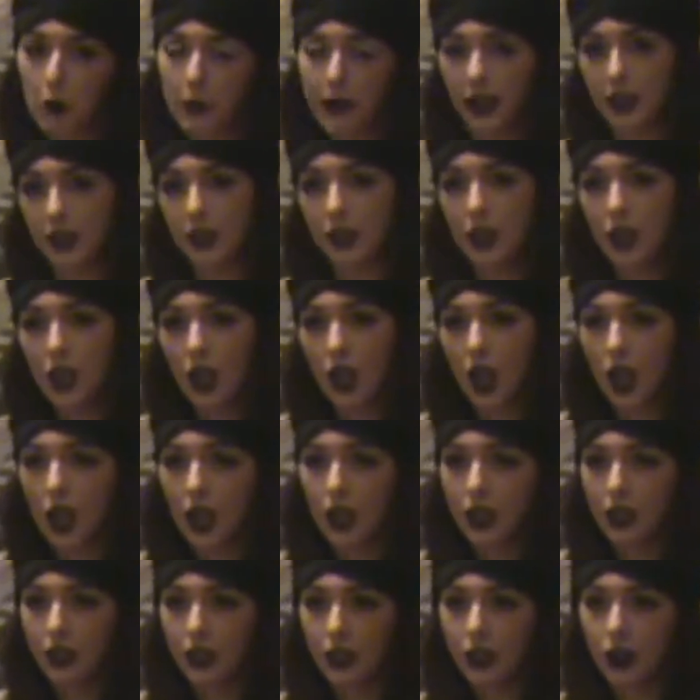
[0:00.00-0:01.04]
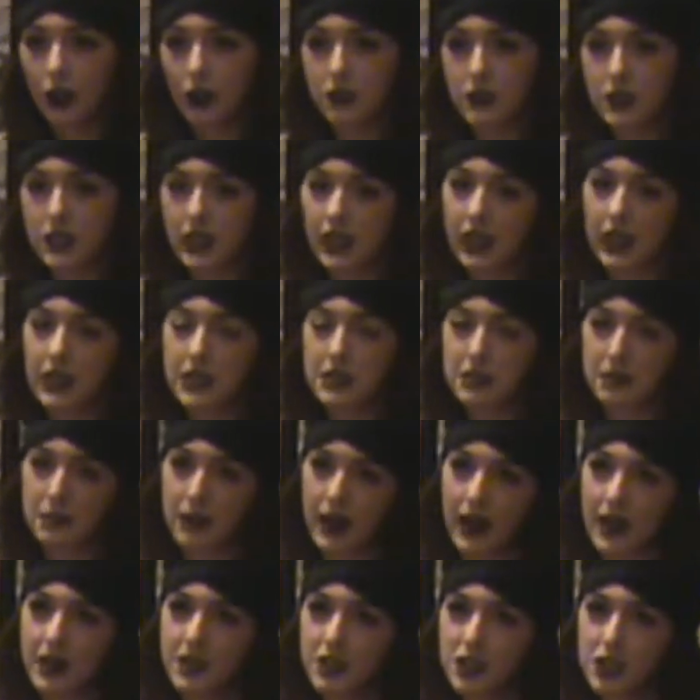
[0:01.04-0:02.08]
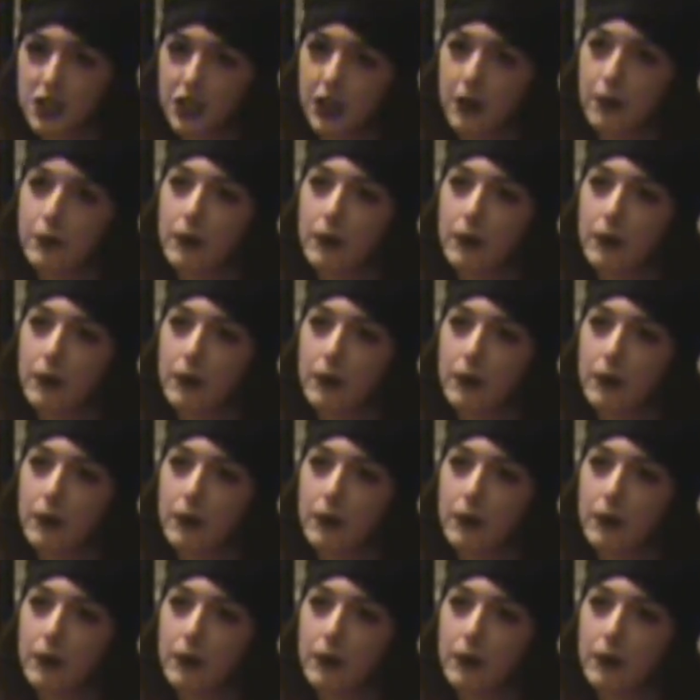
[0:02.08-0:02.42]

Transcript: and, you know, sticking to mainstream,